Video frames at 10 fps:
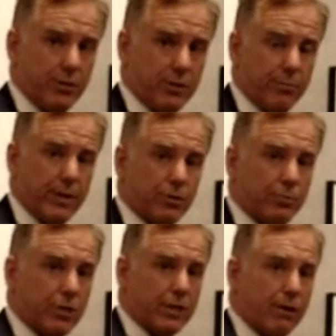But the biggest
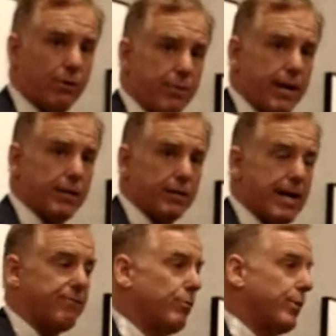mistake we made is
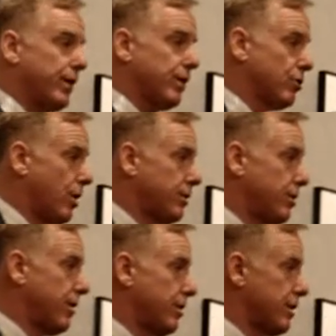after we
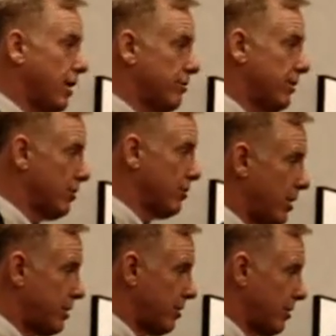exhausted ourselves and
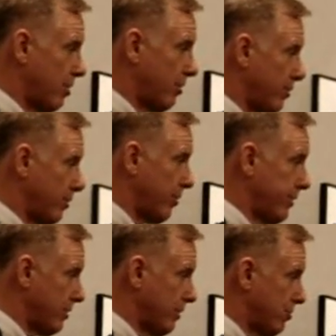exhausted the country with all
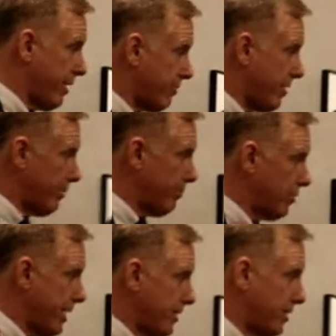these incredible
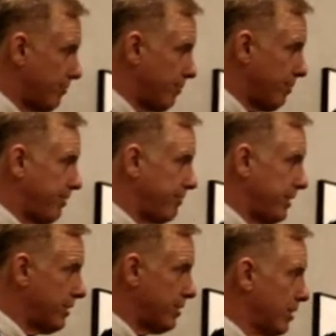changes from the
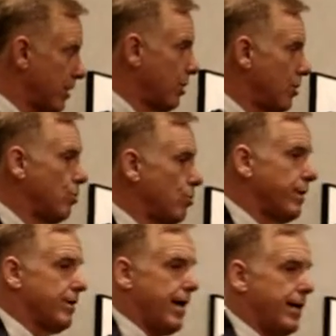50s,
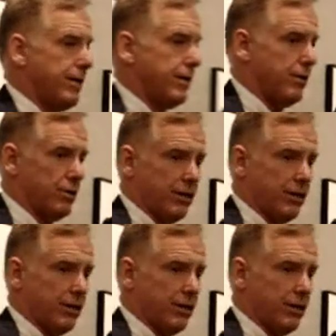we then, into the